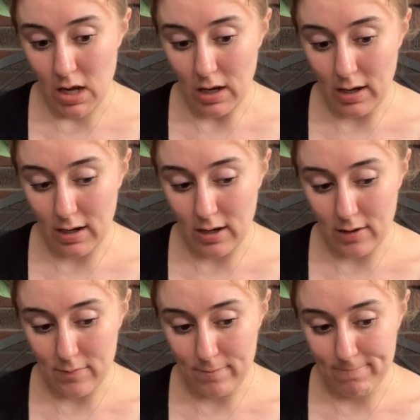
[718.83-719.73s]

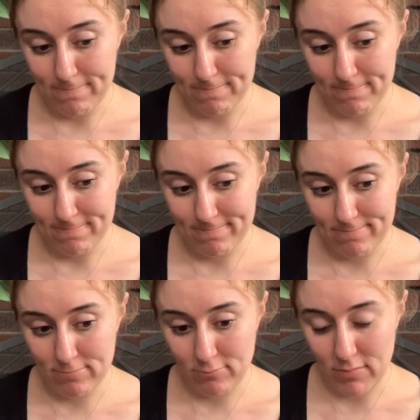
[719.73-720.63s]

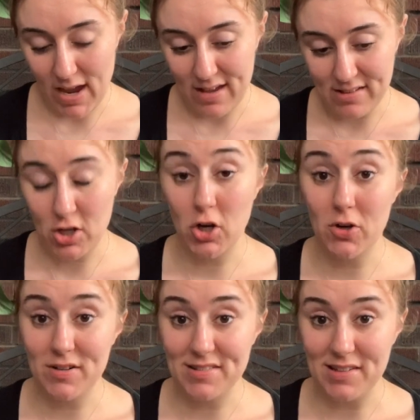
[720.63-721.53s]
as a
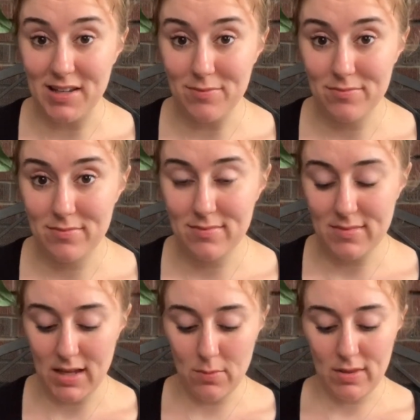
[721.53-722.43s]
courtesy,
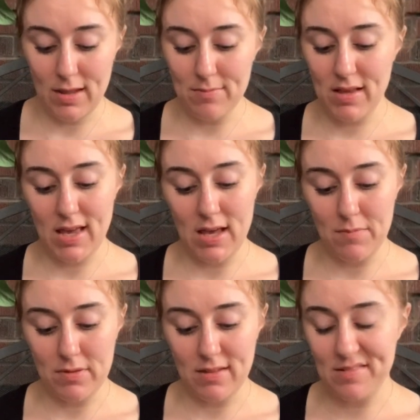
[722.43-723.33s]
he would let me keep
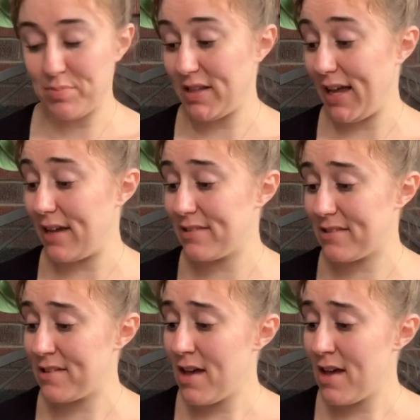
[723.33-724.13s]
these plants,